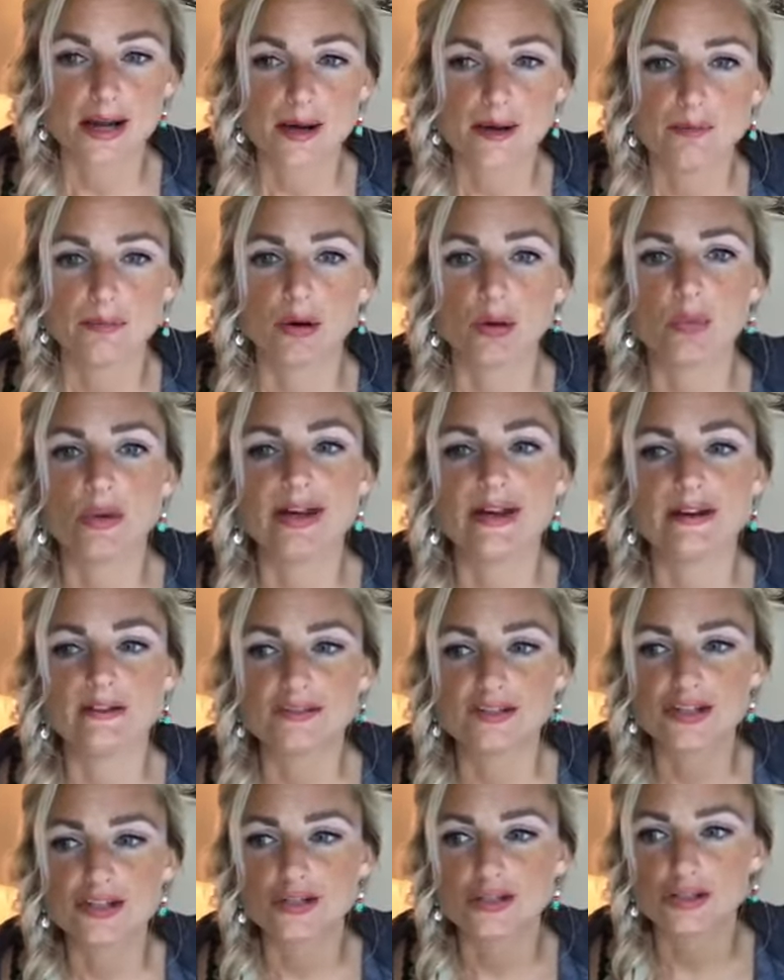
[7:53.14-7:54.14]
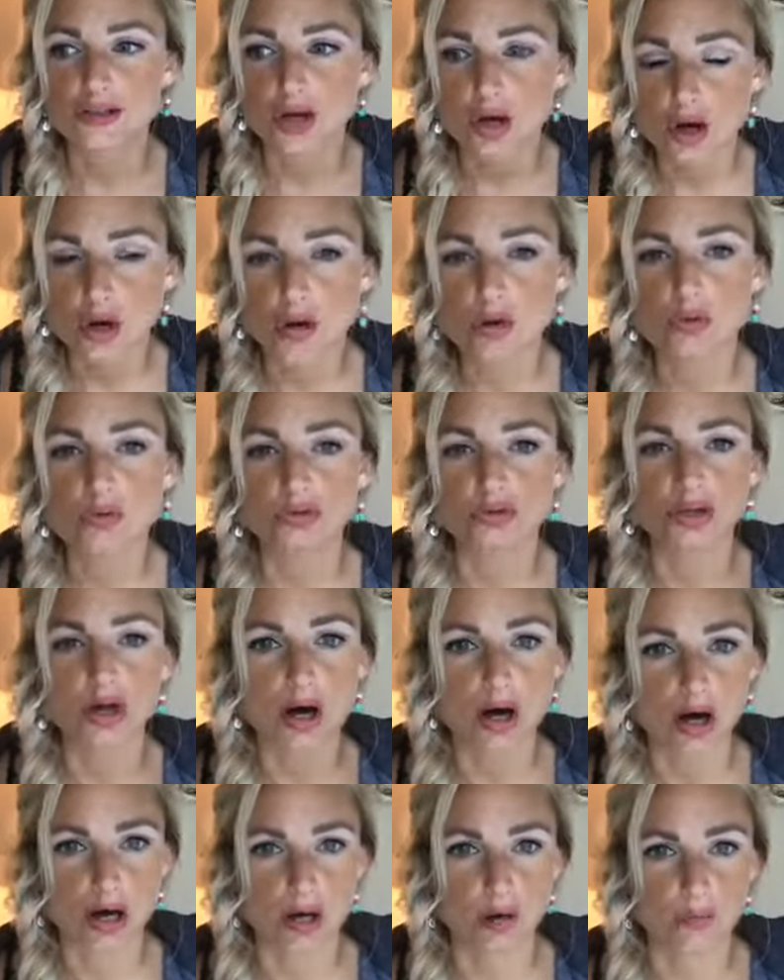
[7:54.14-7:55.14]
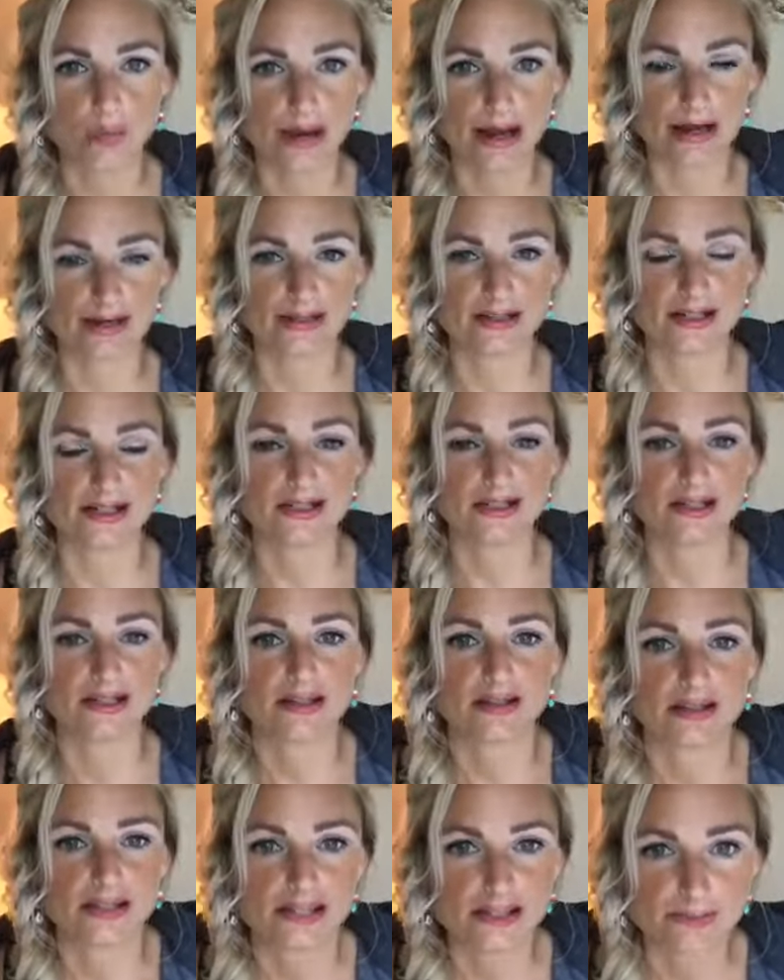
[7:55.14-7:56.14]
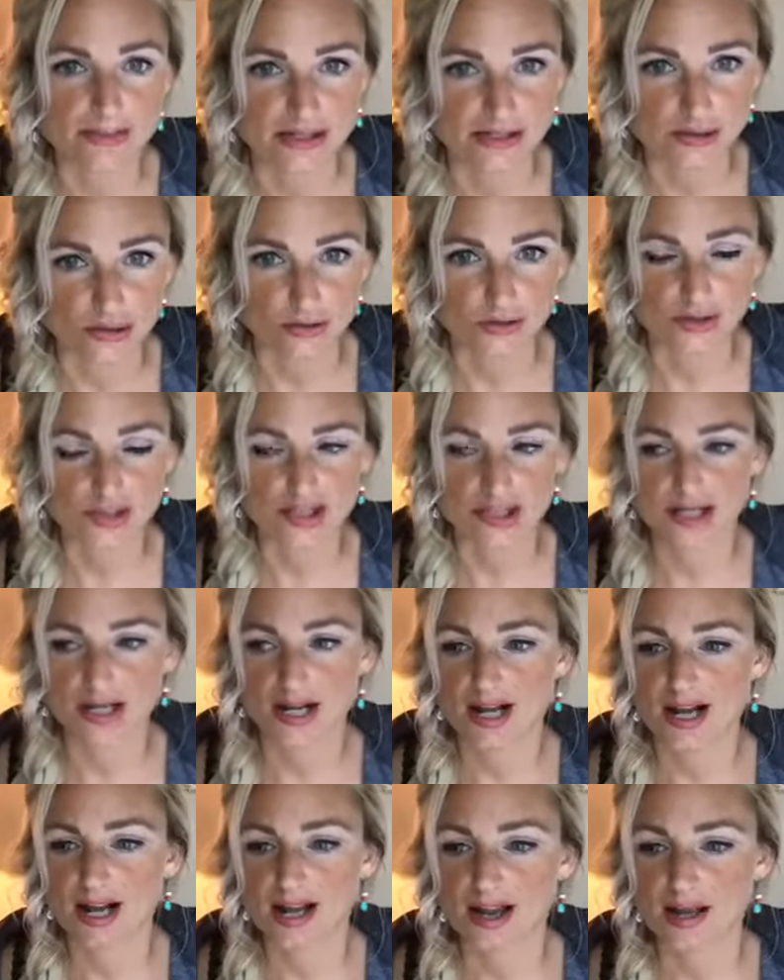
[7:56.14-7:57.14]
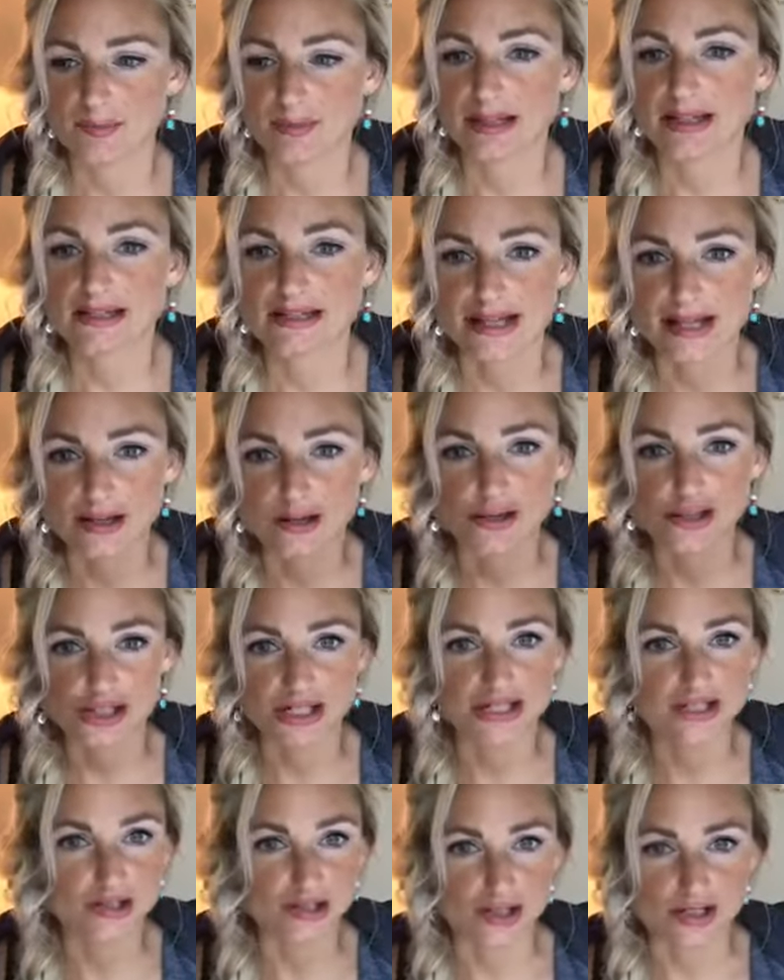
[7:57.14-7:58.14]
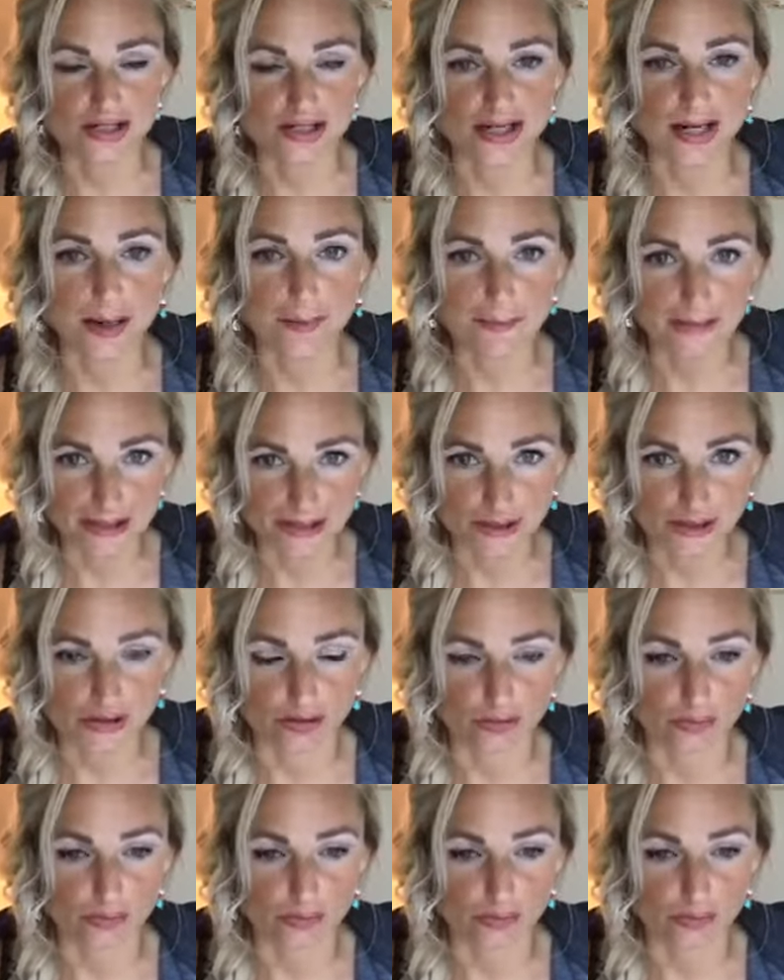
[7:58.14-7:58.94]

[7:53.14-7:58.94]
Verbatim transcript: But we have so long practiced these muscles because energy is just like a muscle.